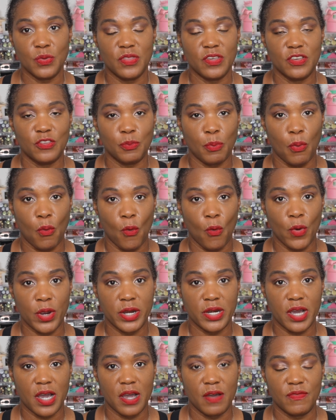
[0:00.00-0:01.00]
this
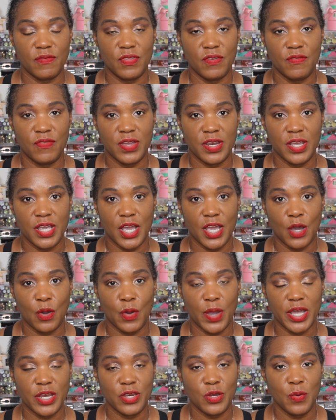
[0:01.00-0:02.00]
point of the
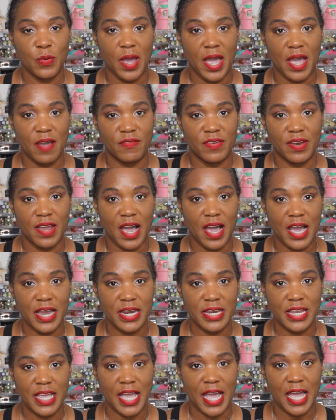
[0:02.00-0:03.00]
video and you have
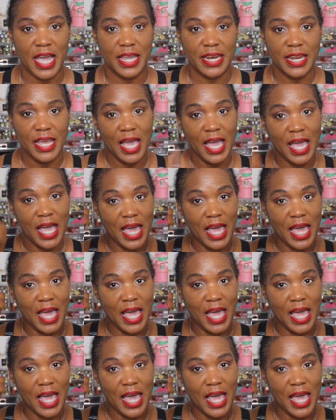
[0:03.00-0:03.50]
not yet